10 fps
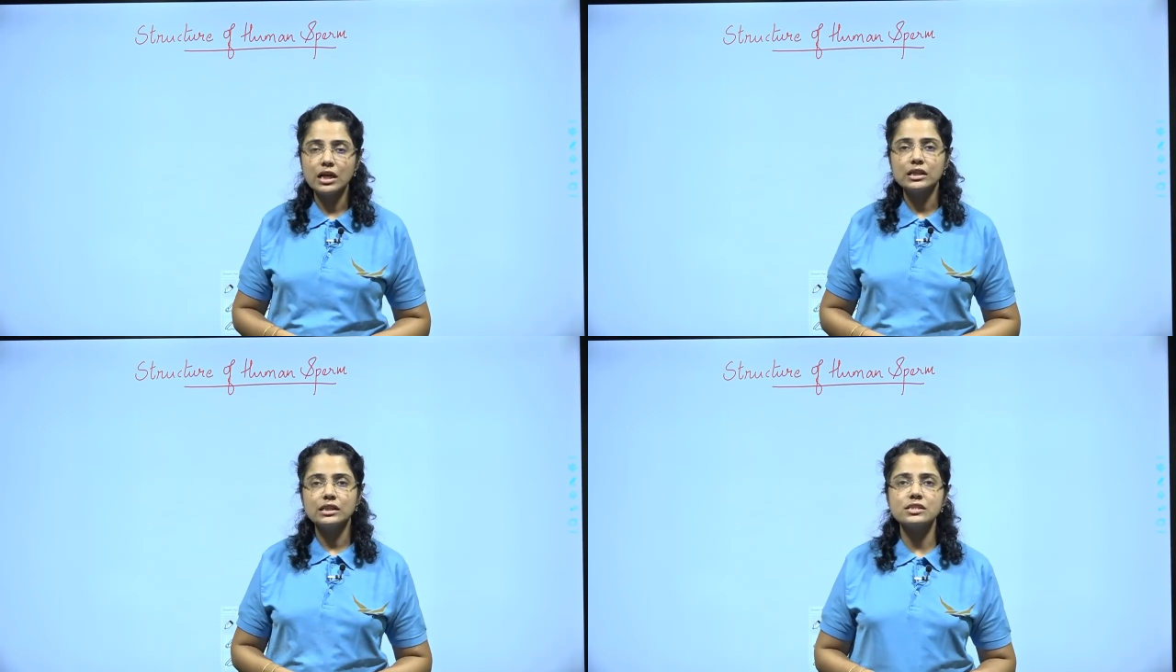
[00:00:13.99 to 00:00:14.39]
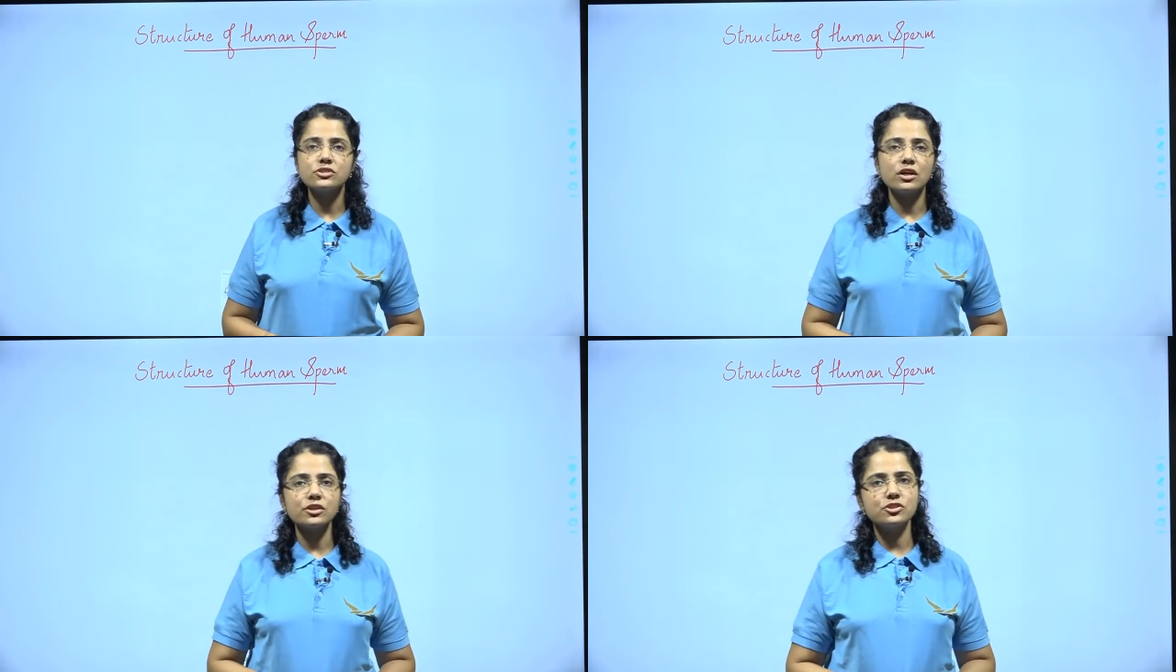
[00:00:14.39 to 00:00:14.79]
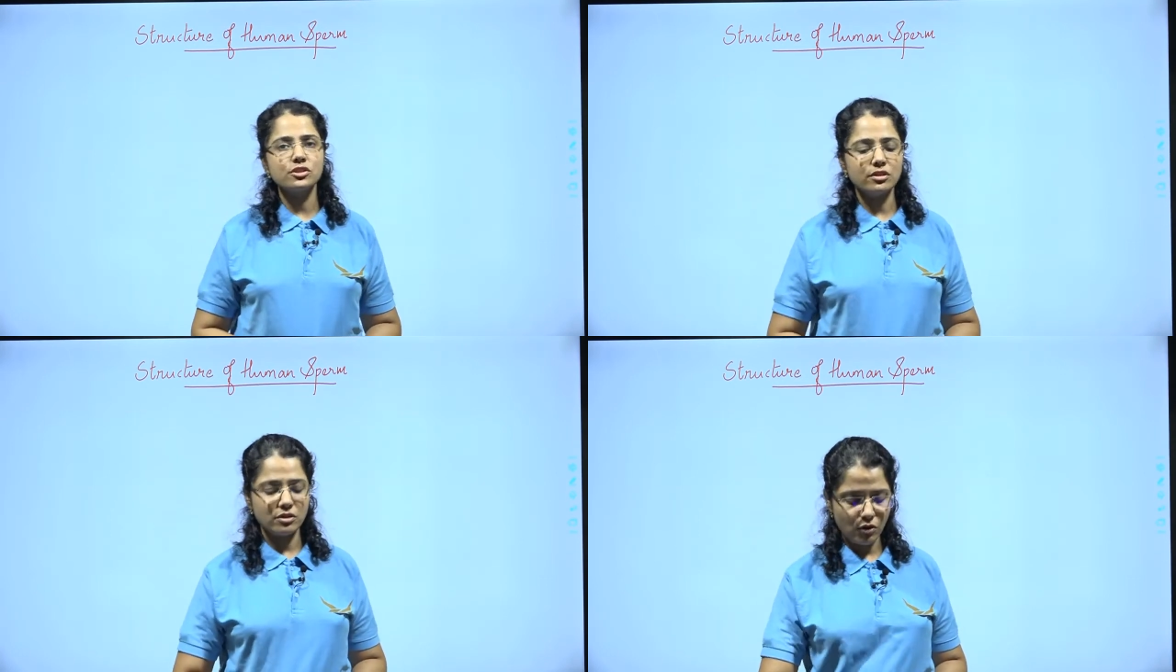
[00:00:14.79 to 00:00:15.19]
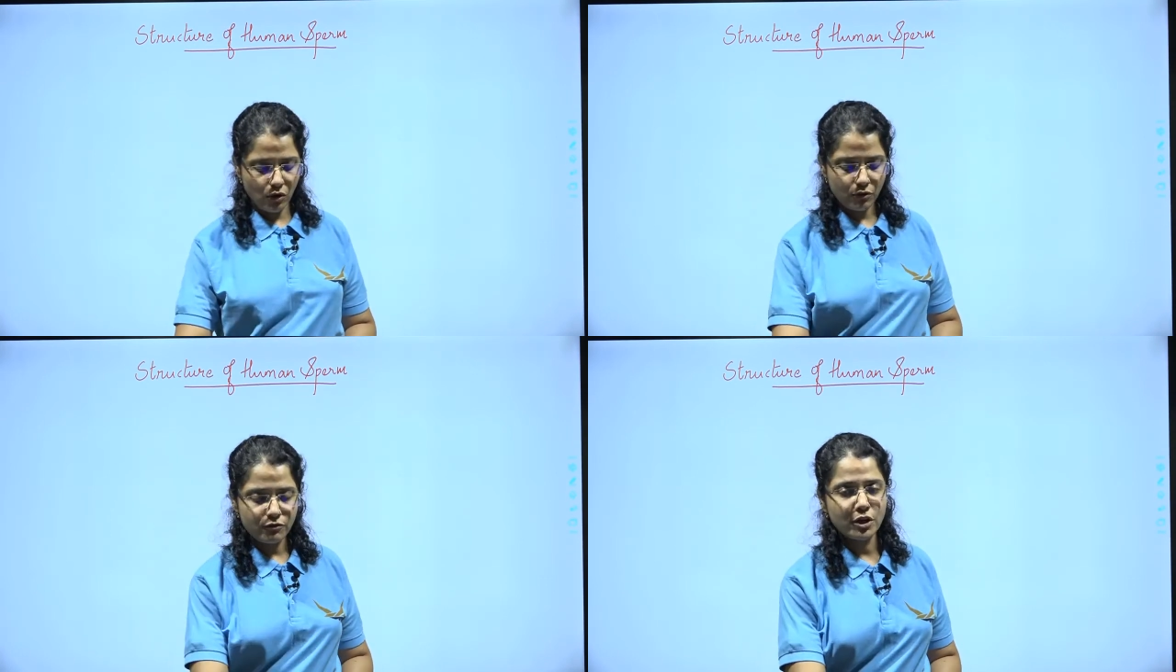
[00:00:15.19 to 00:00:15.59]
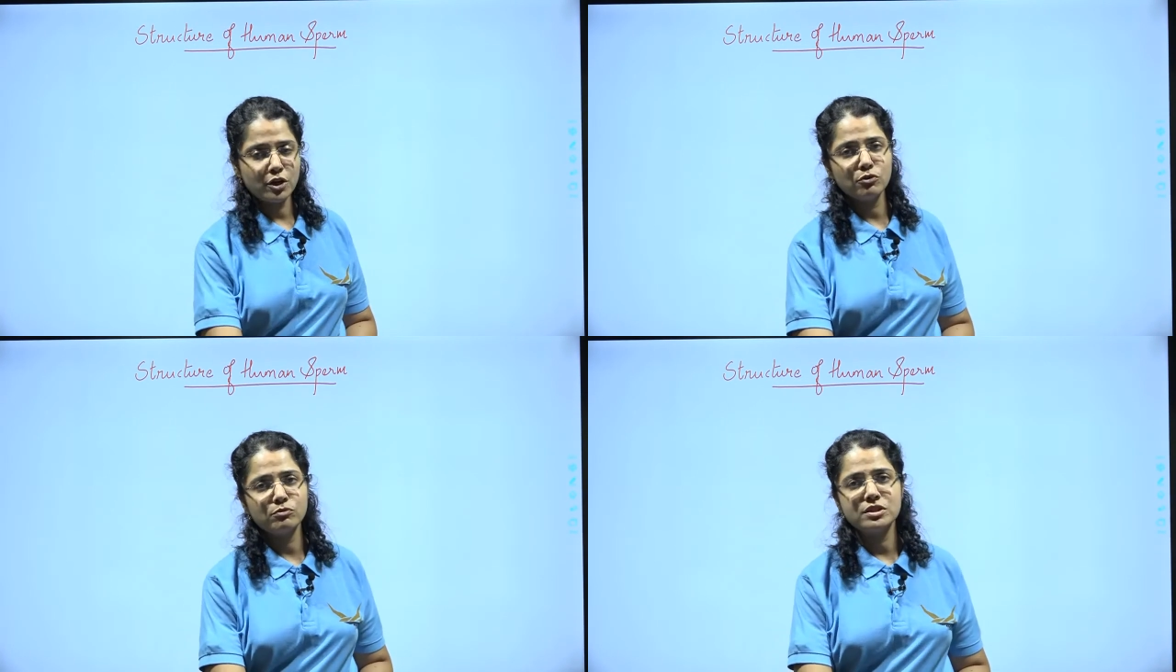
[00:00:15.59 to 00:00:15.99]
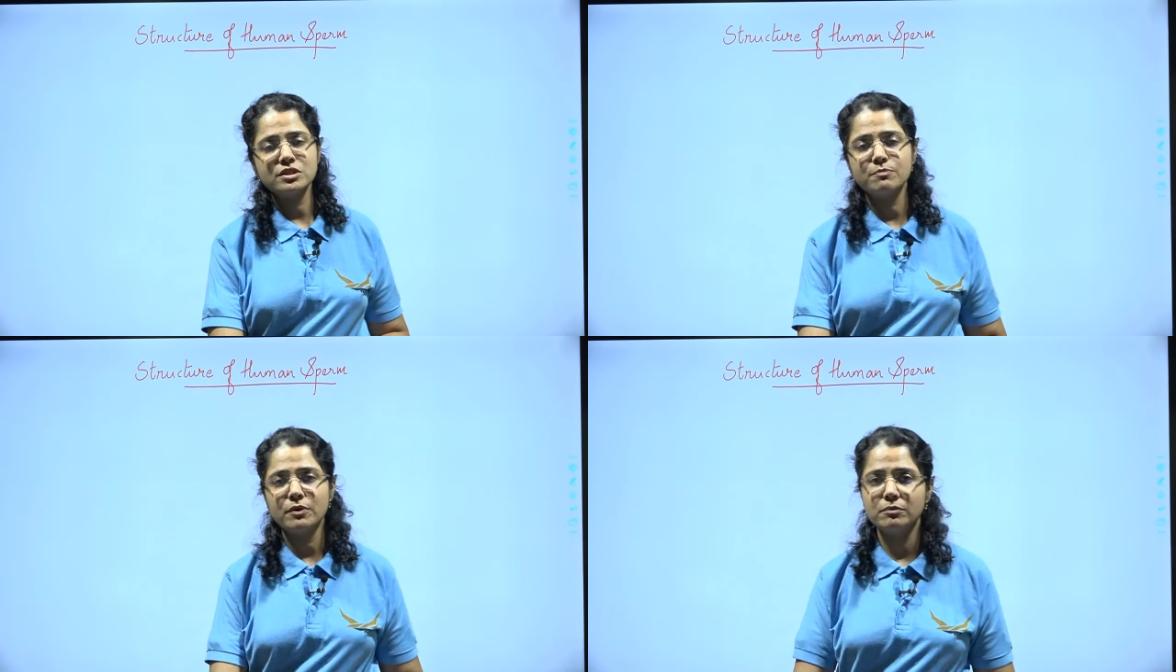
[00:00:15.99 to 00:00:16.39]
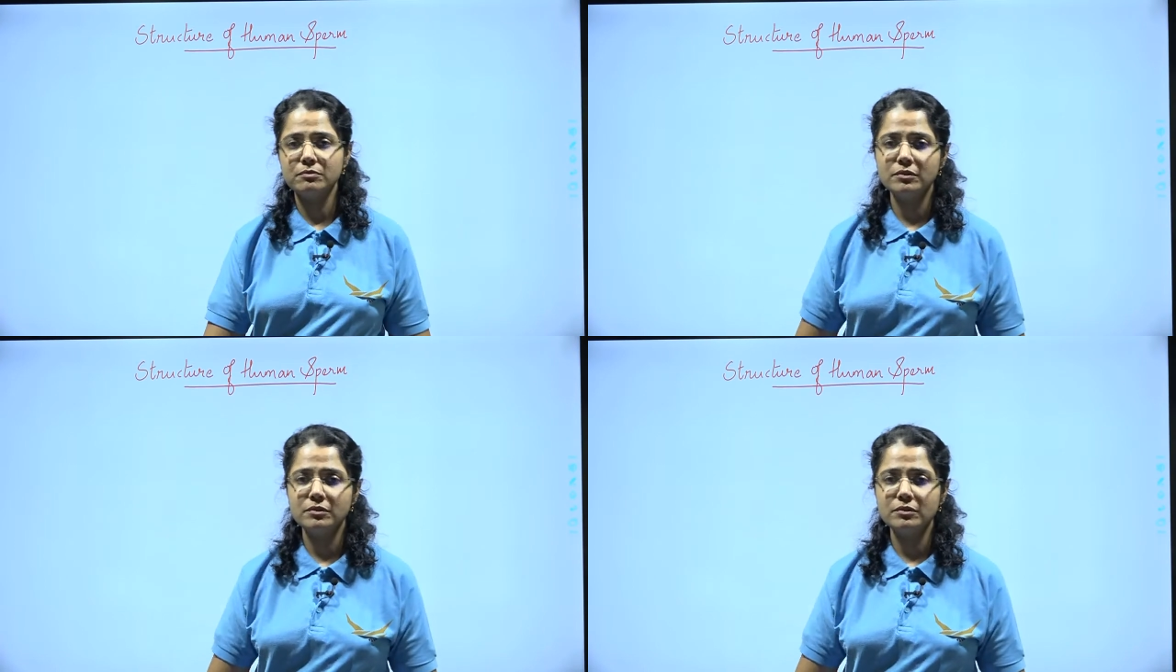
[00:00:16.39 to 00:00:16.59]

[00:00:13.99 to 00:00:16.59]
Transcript: the structure of human sperm.